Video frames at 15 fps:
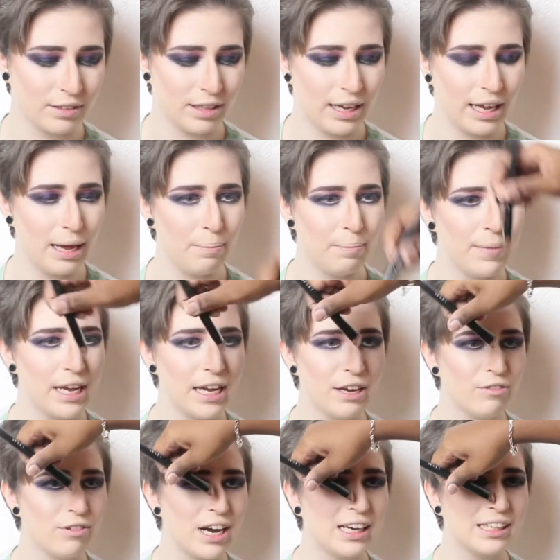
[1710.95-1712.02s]
Let
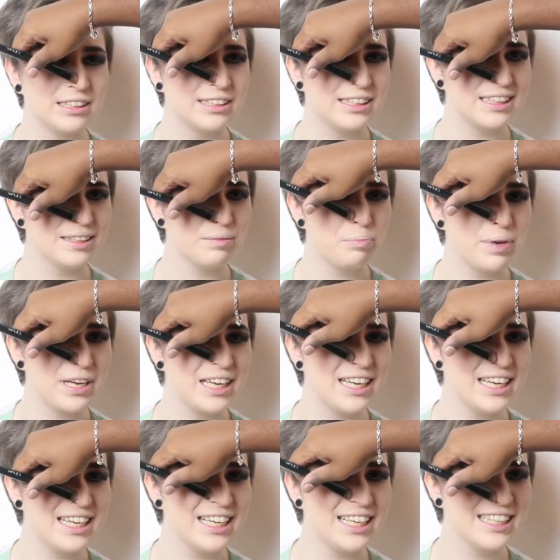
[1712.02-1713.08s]
me rest in
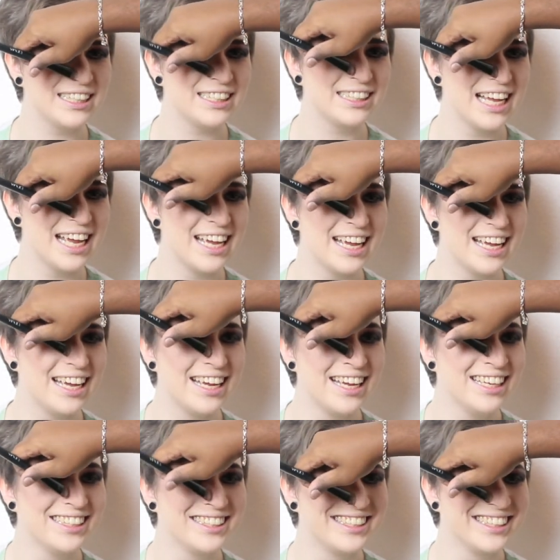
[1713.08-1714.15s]

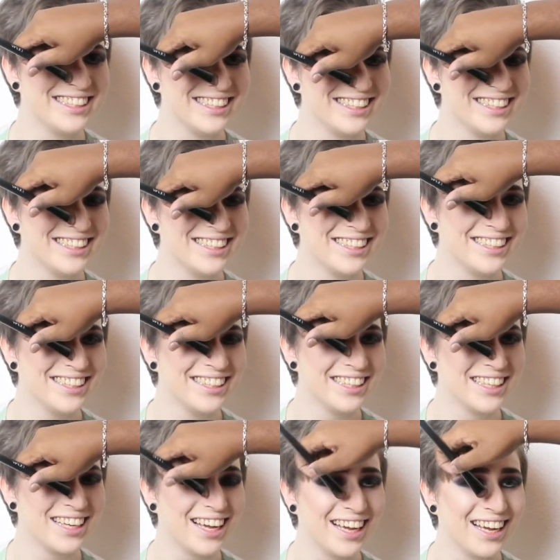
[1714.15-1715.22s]
pieces. Was that how it went?
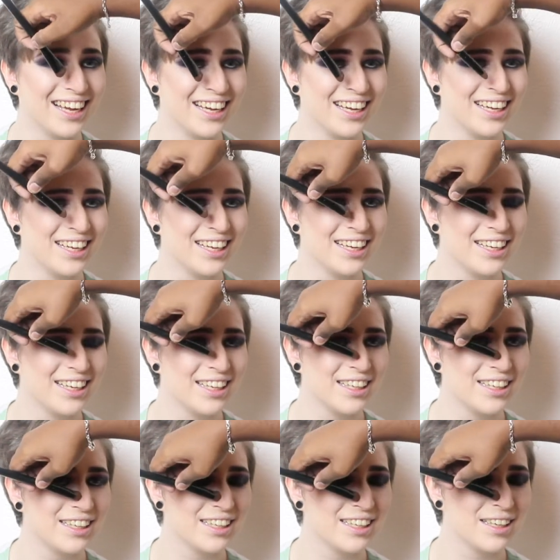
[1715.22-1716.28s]
Yeah.
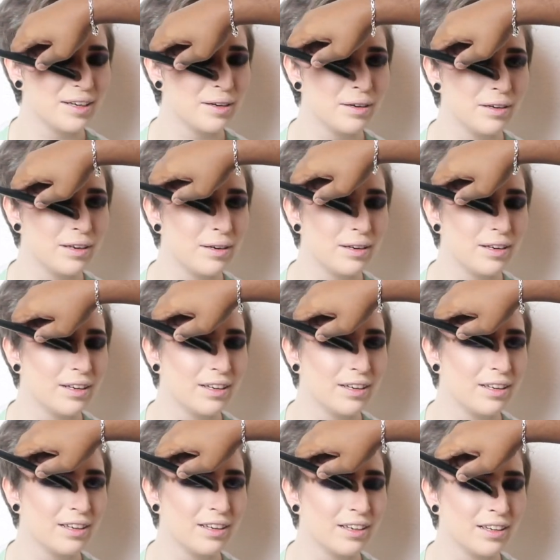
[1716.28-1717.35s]
That's what I used to do.
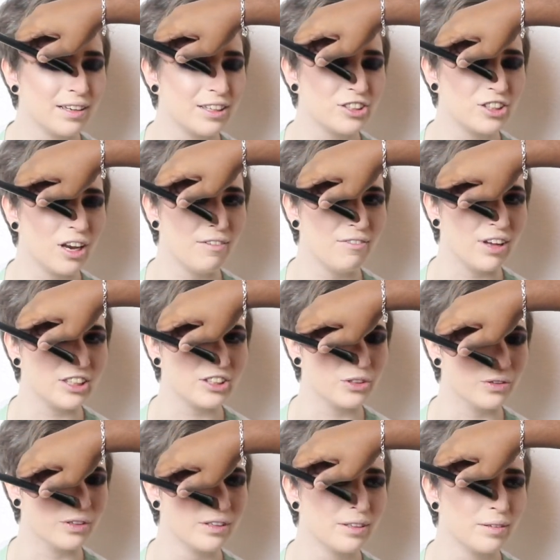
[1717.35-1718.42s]
I remember used to love that
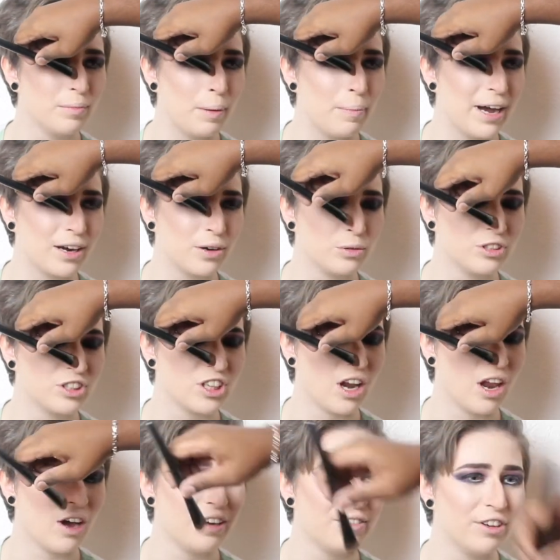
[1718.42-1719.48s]
song. A band called
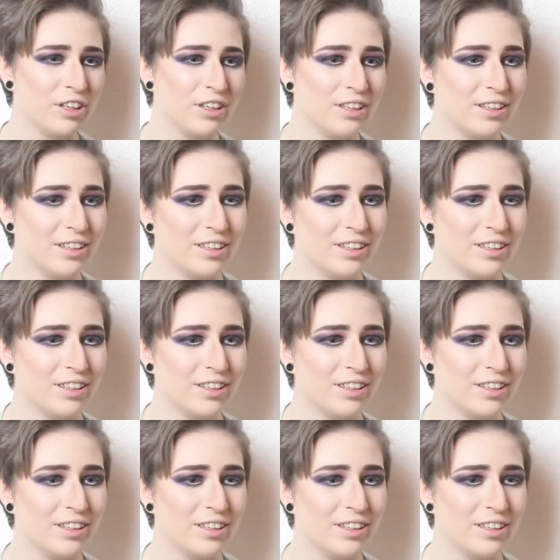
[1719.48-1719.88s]
Saliva.